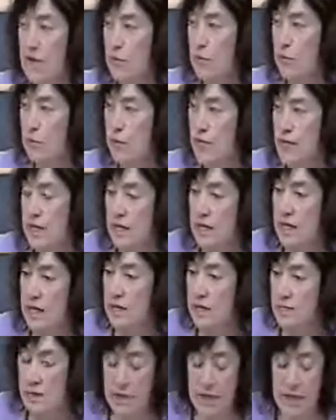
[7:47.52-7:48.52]
will be
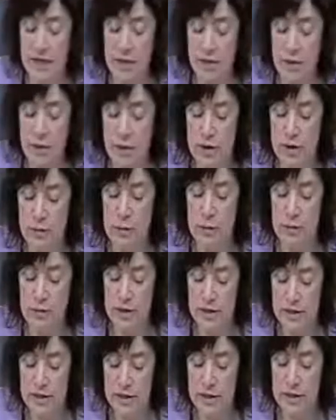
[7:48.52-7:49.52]
clear at stage 1, but we
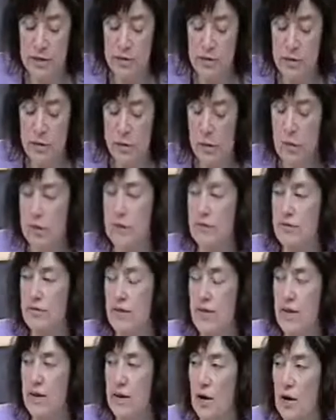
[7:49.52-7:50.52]
still want to
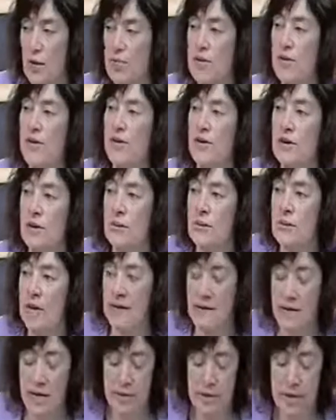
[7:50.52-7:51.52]
flag up that there are
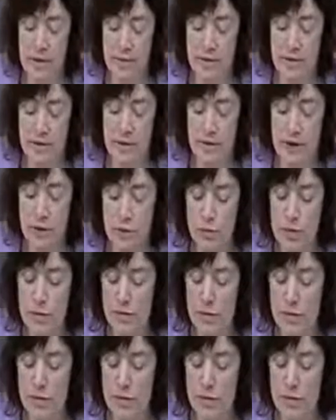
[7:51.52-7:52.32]
many amendments we